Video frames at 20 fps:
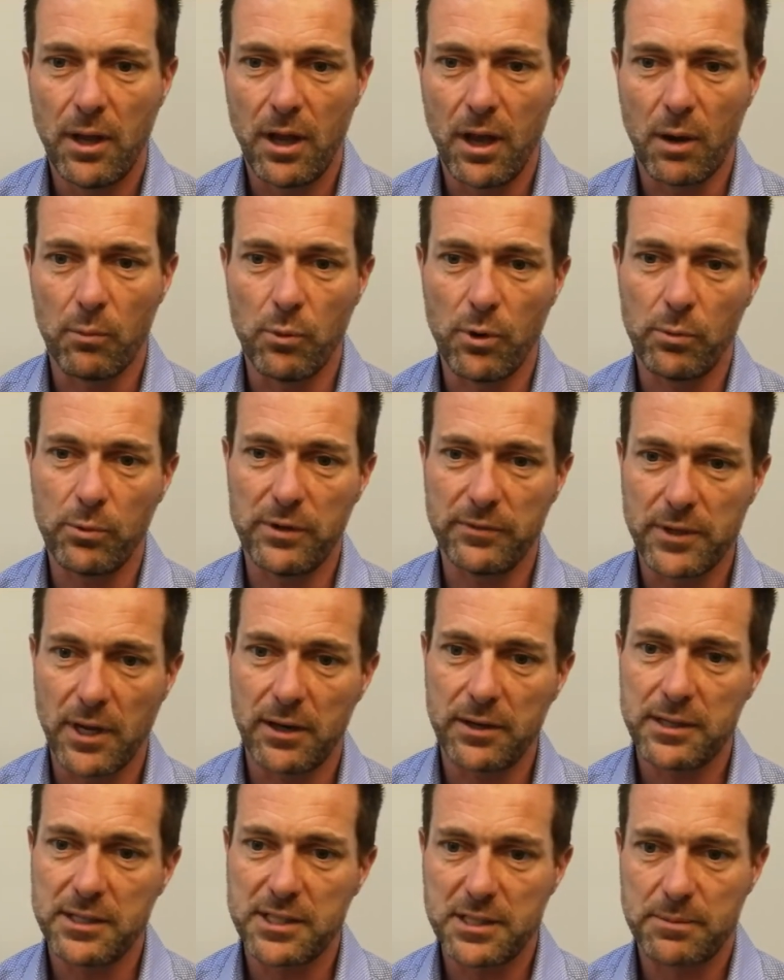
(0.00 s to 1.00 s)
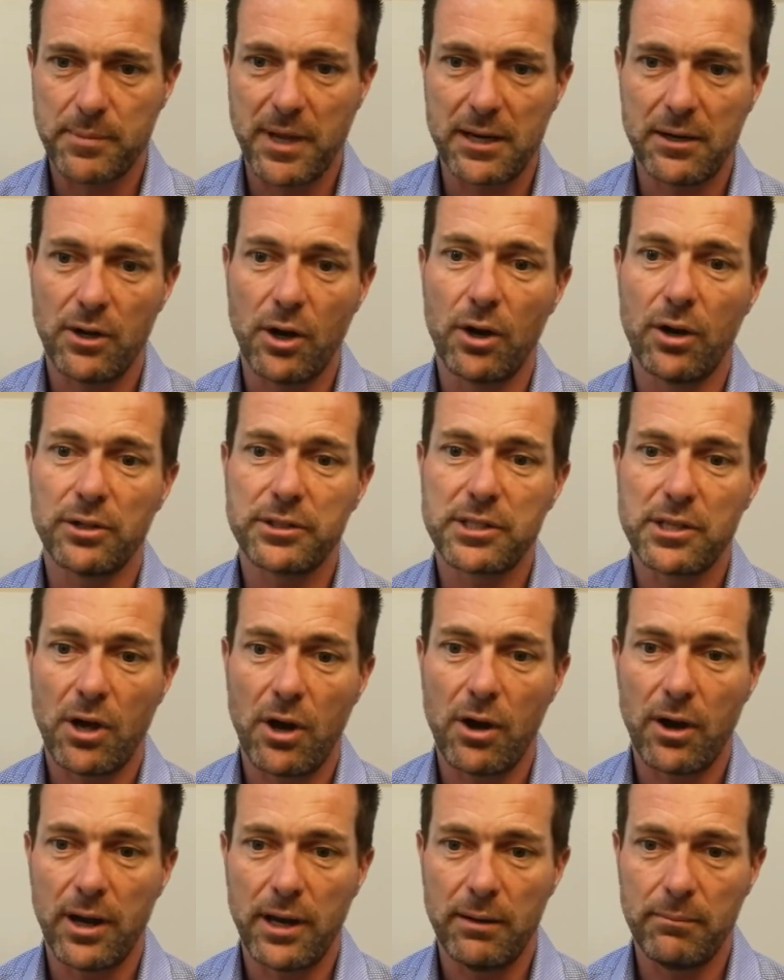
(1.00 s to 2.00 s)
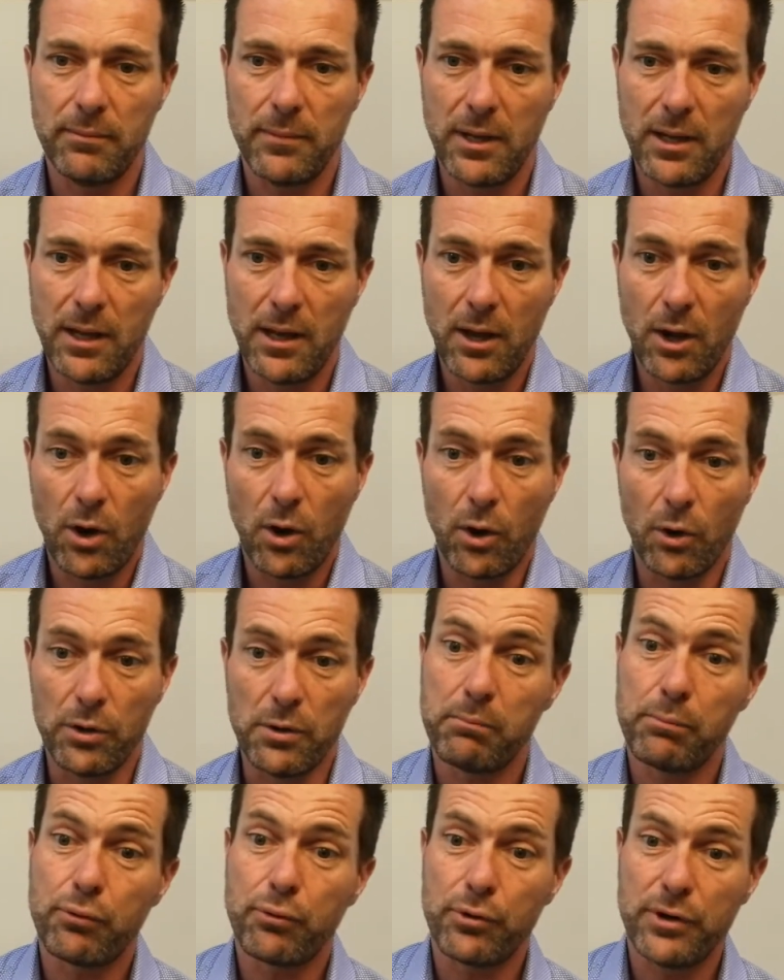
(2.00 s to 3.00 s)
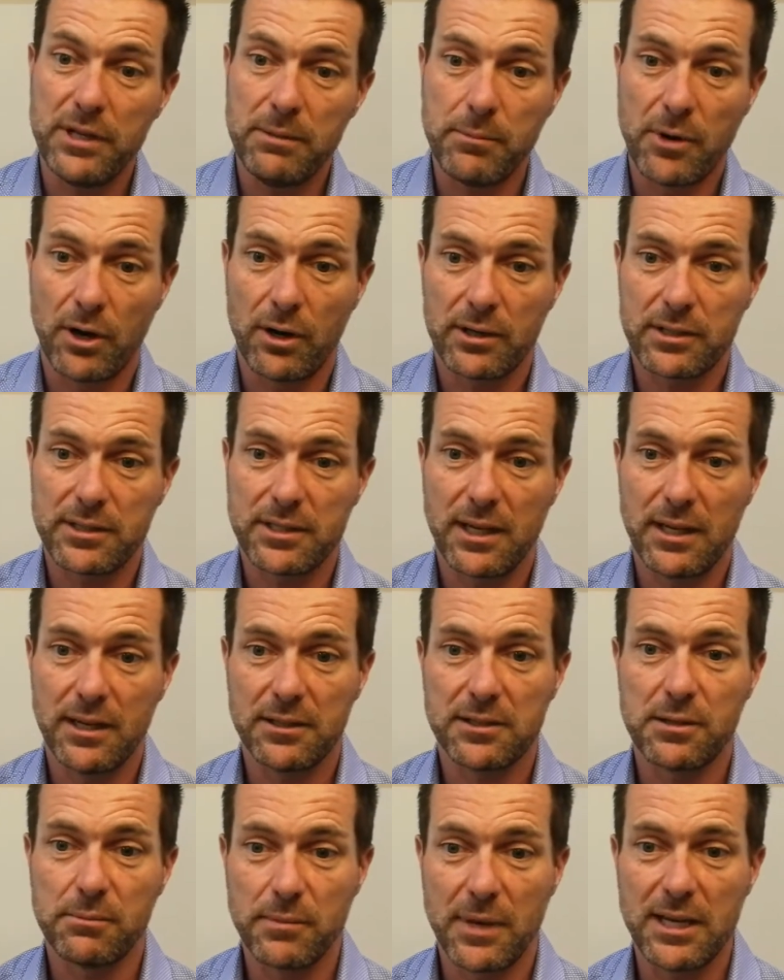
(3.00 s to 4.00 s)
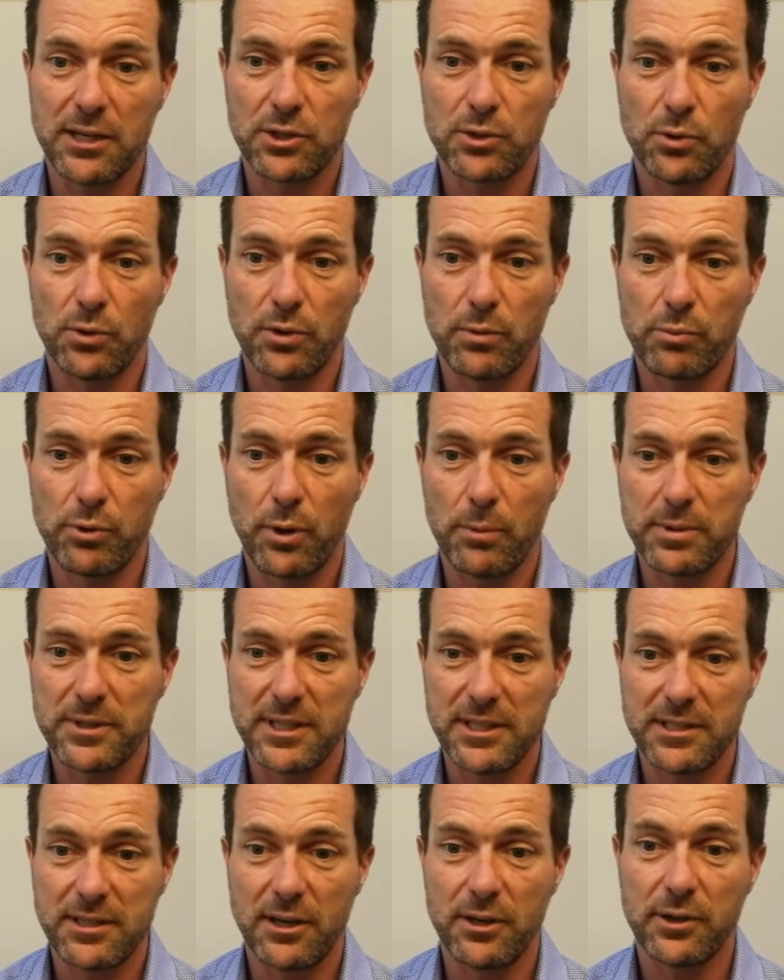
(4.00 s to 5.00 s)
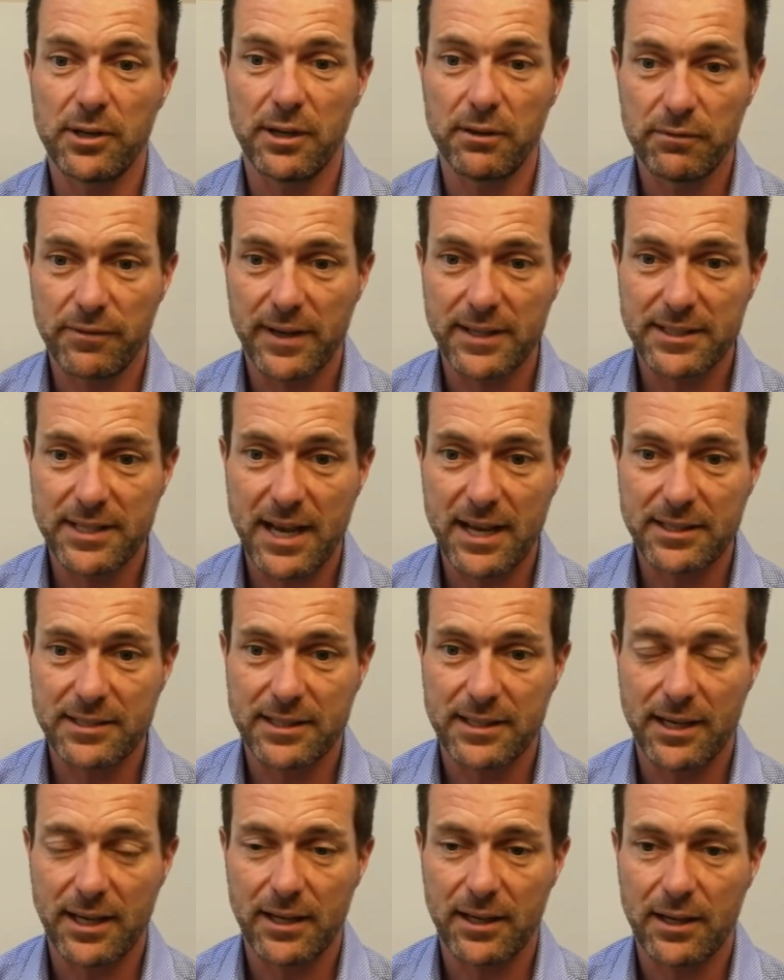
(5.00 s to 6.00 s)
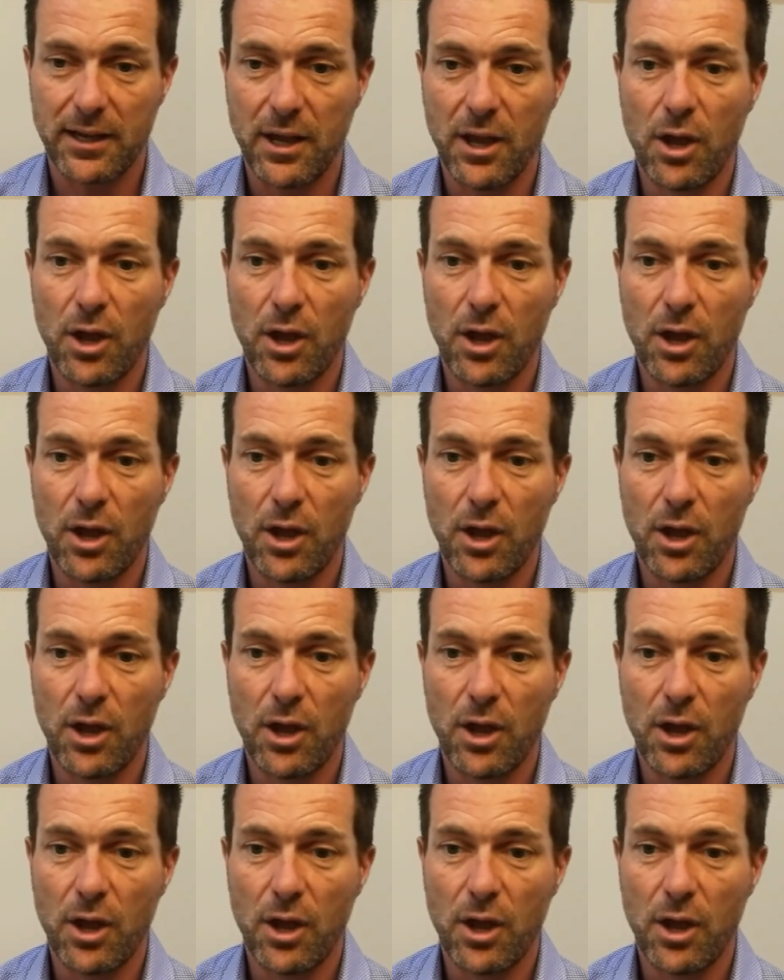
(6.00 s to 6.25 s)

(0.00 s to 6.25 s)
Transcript: And what we've done is spent our time on the pre-marketing to make sure the properties are looking fantastic,